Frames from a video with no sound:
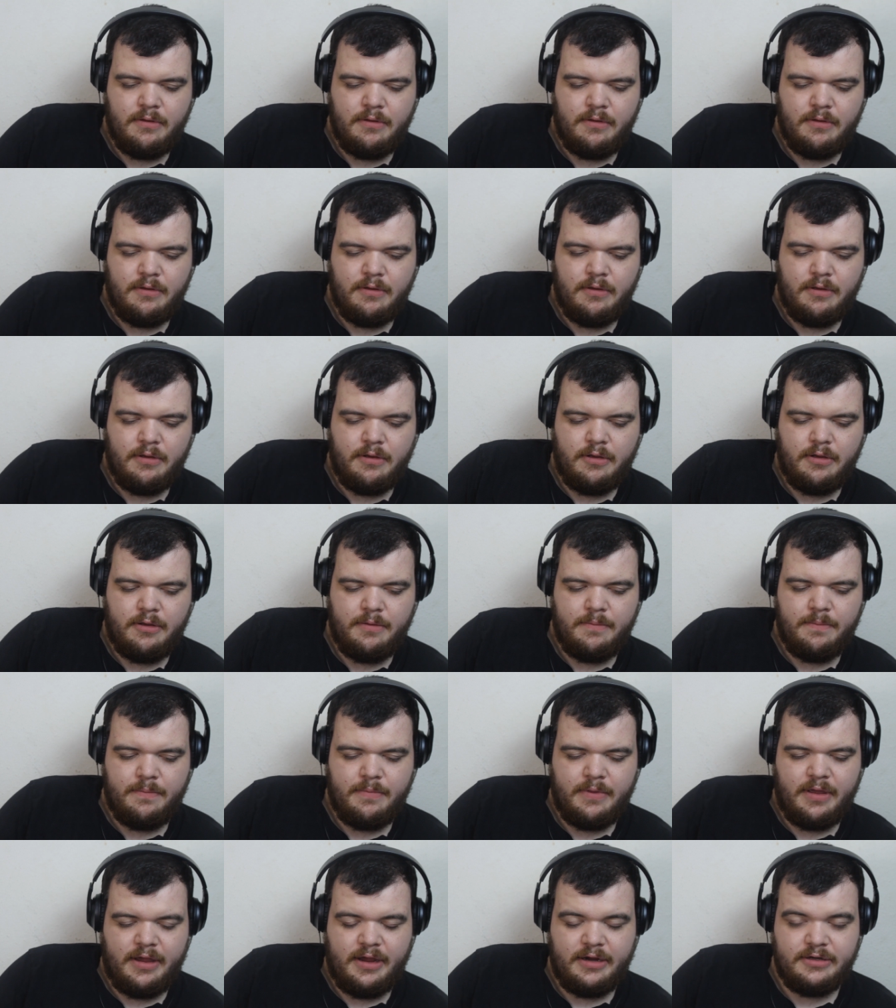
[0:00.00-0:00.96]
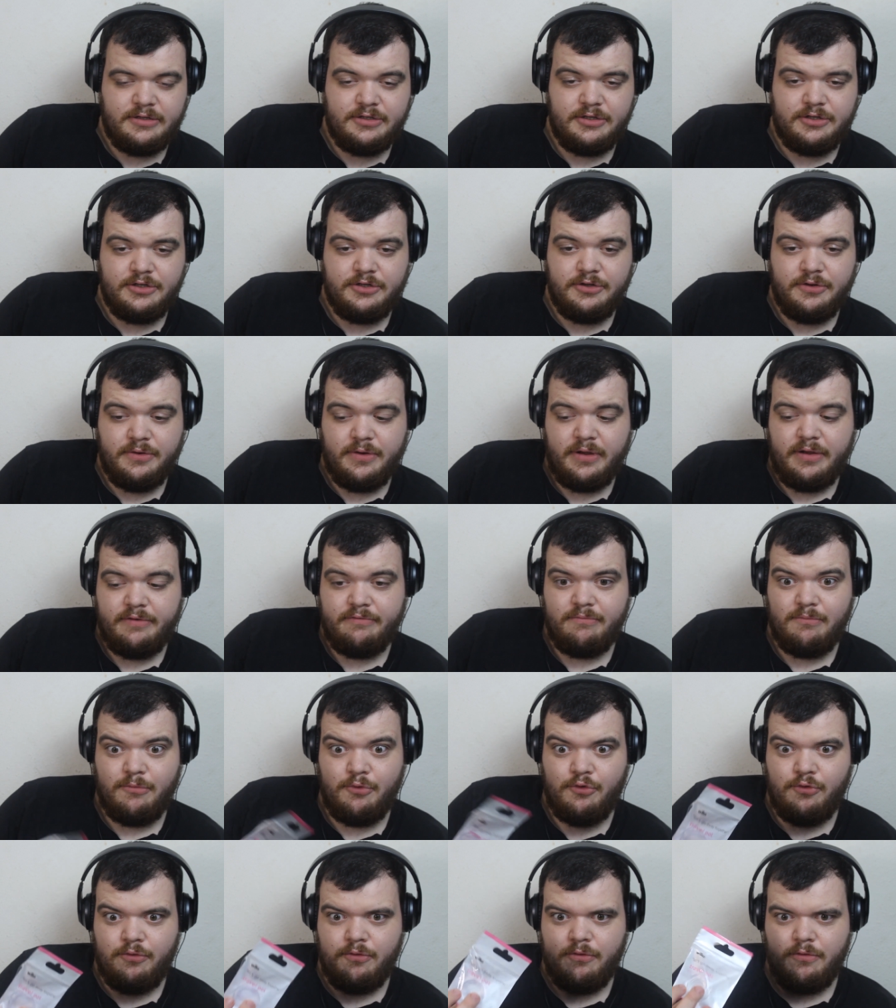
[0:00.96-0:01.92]
Um, I actually do have
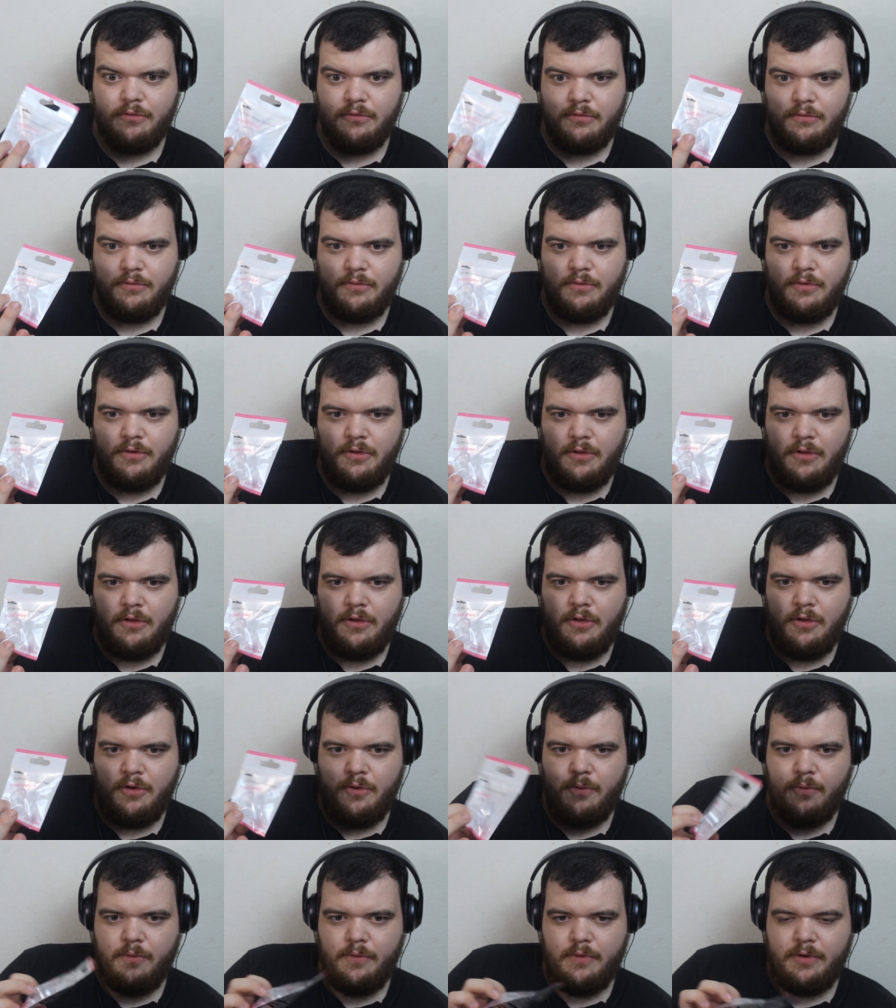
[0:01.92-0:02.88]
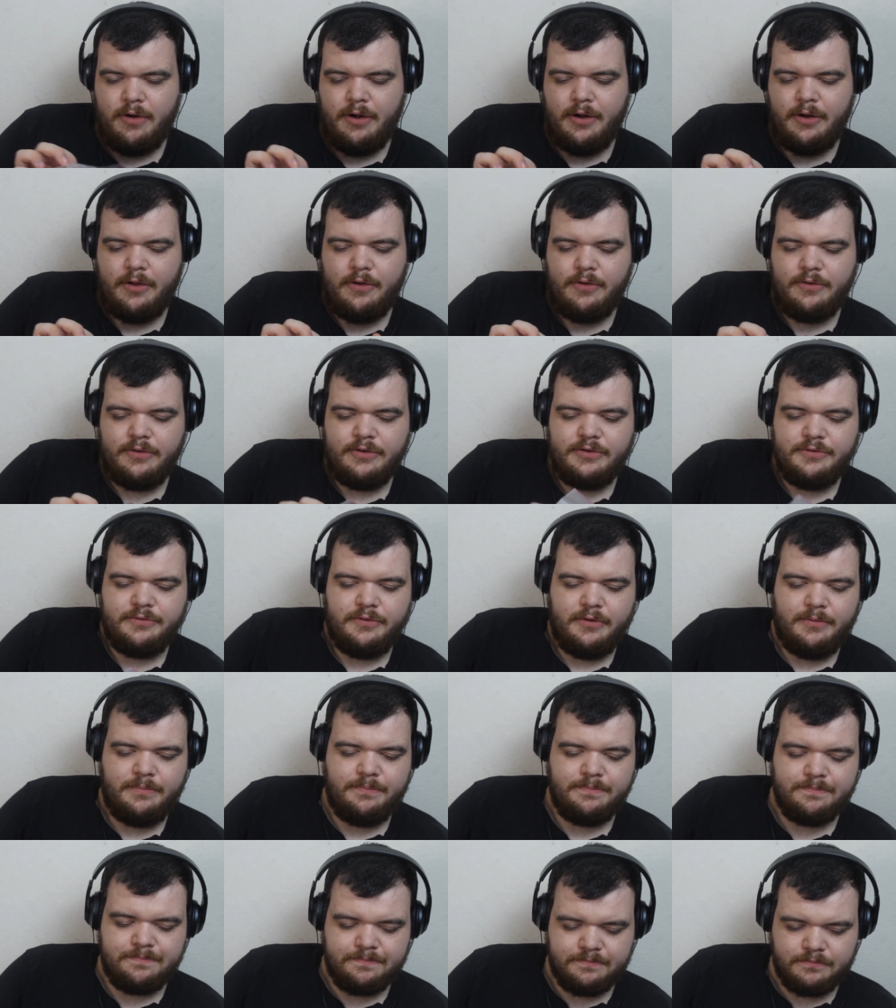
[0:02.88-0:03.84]
more where I got this
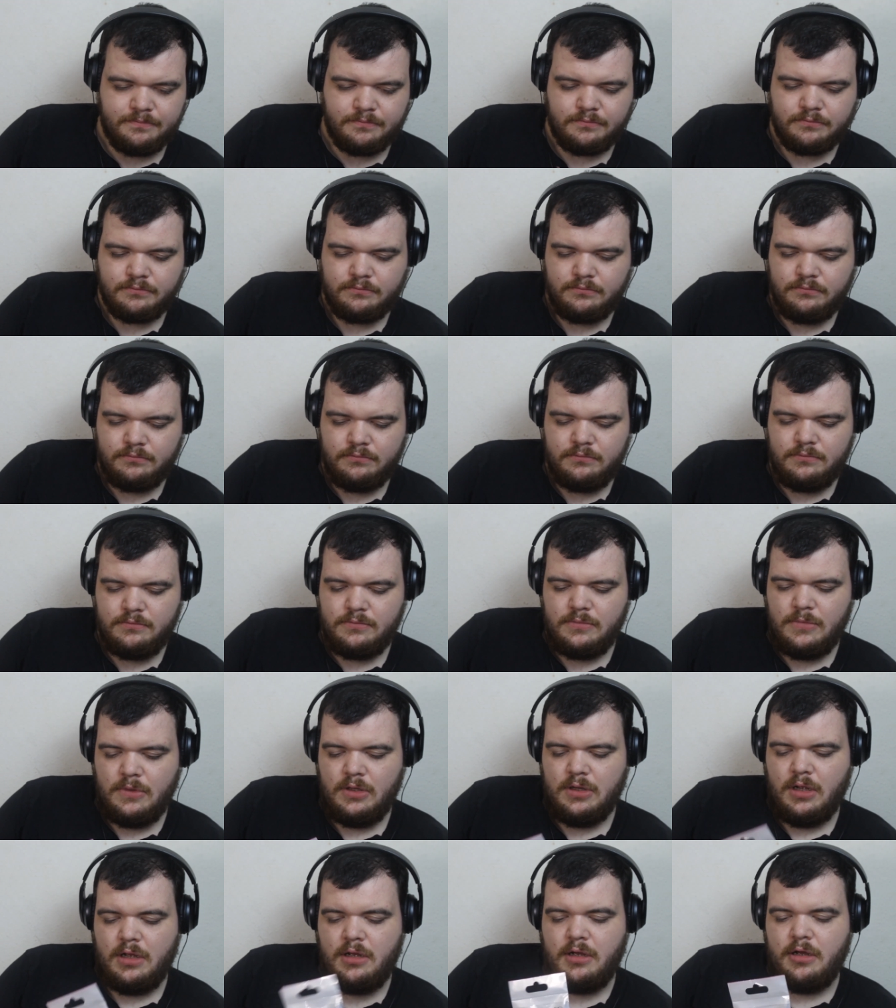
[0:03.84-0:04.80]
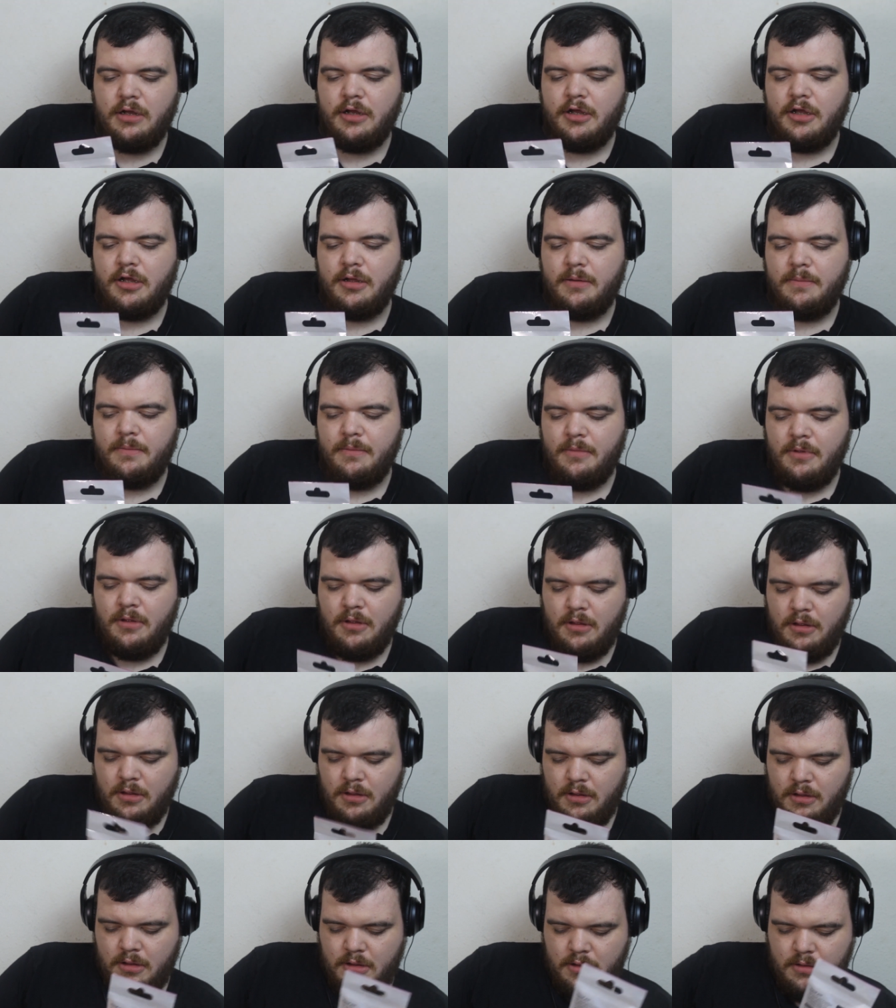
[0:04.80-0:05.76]
from, um,
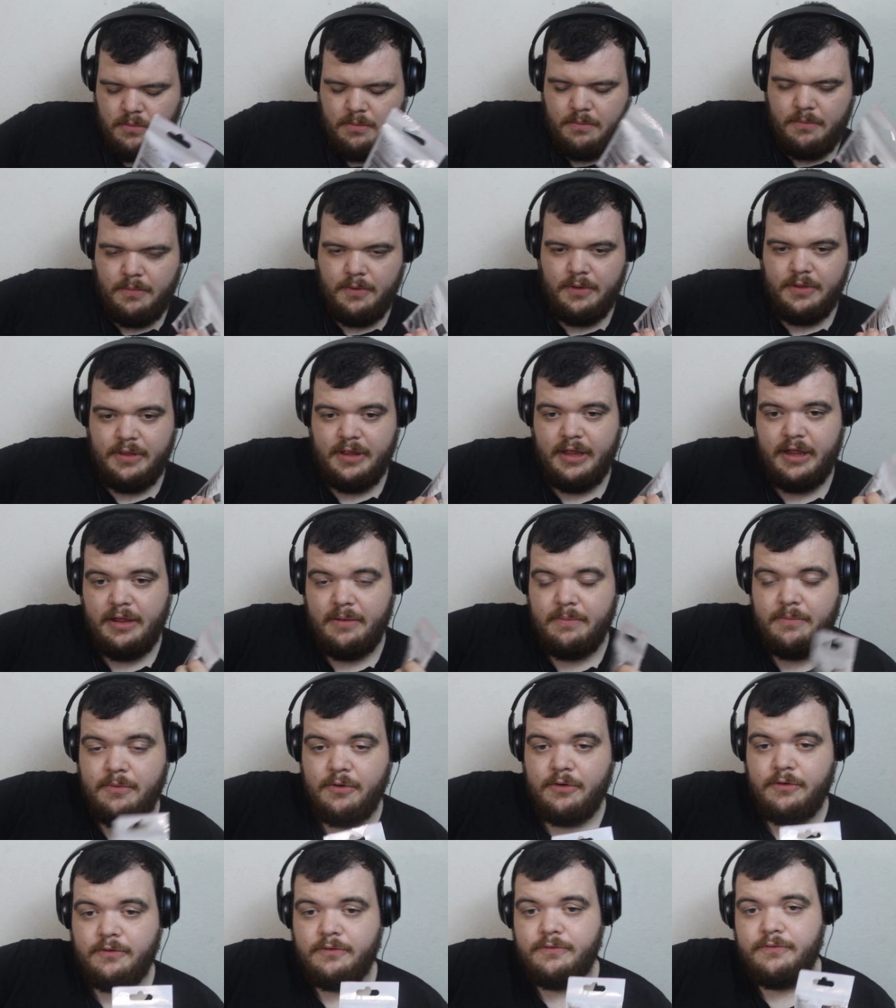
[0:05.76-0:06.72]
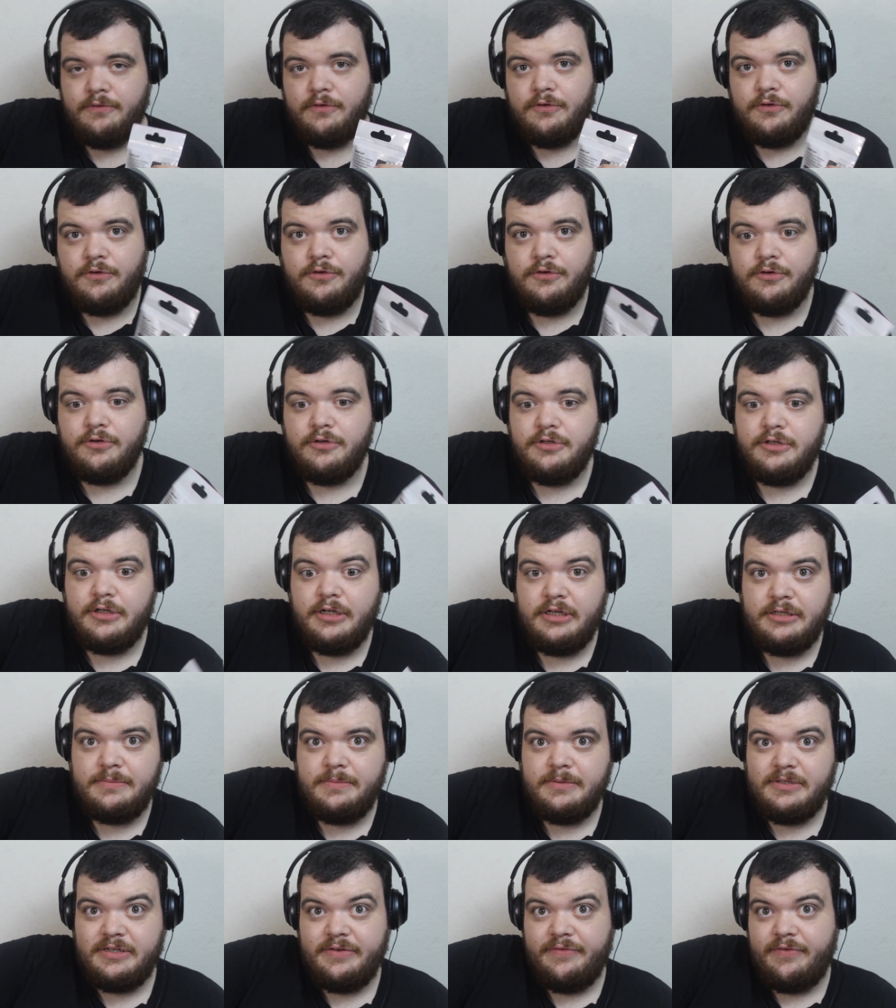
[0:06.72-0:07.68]
but they are more for a
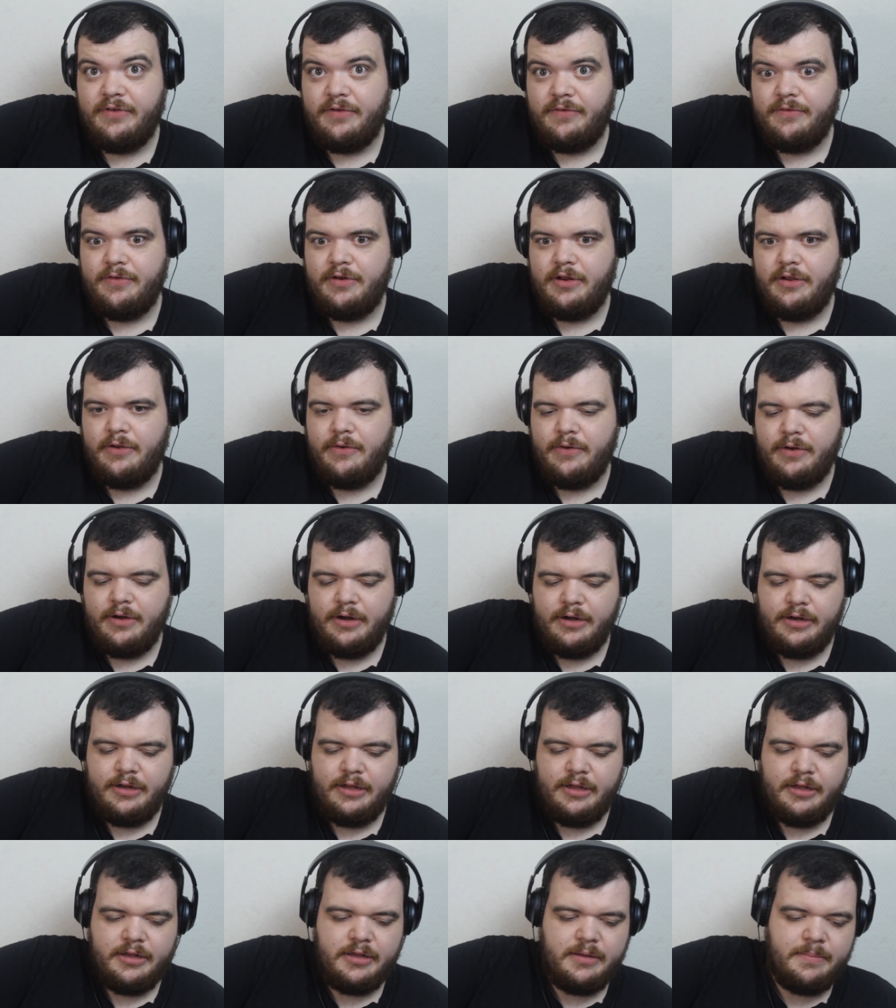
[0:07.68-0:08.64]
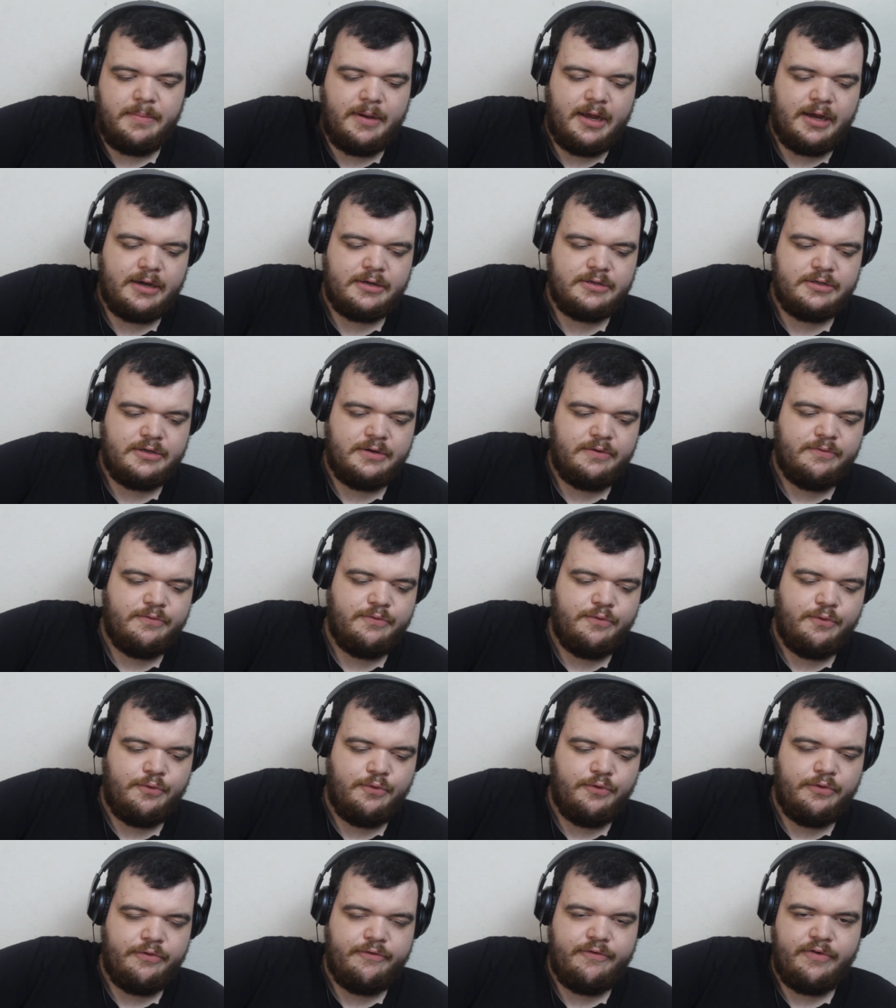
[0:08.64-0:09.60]
specific video and I need the packaging
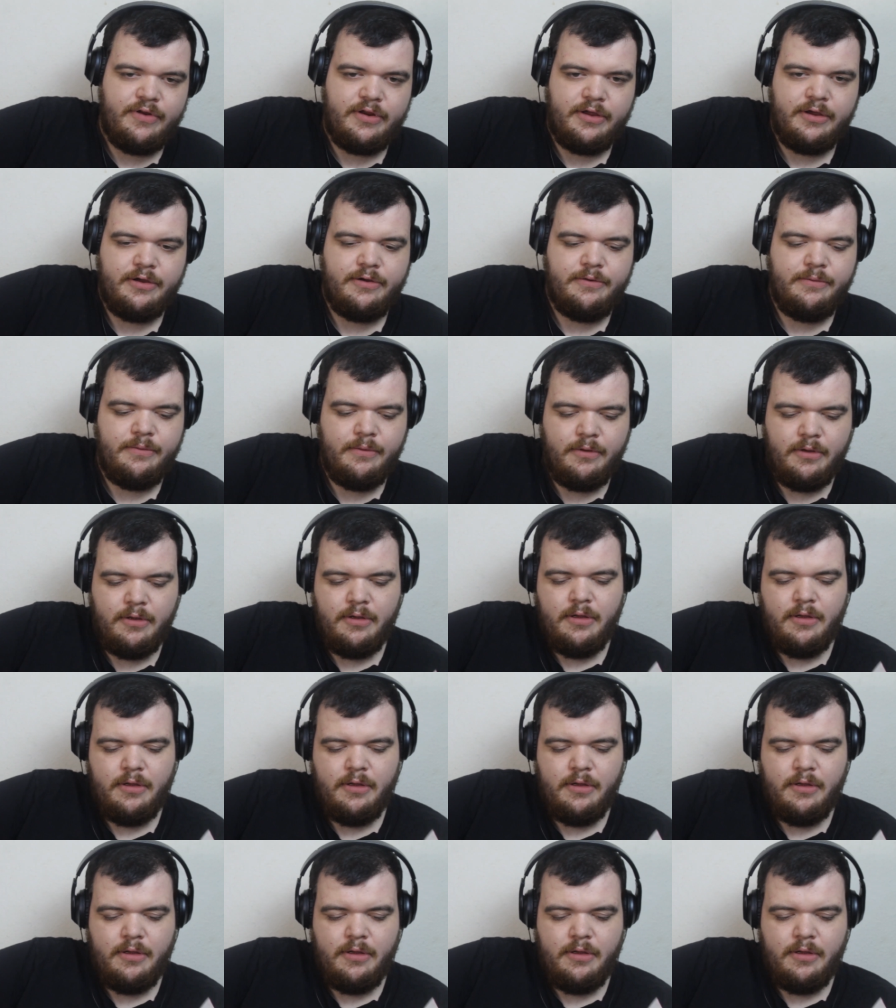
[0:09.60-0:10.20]
for the video.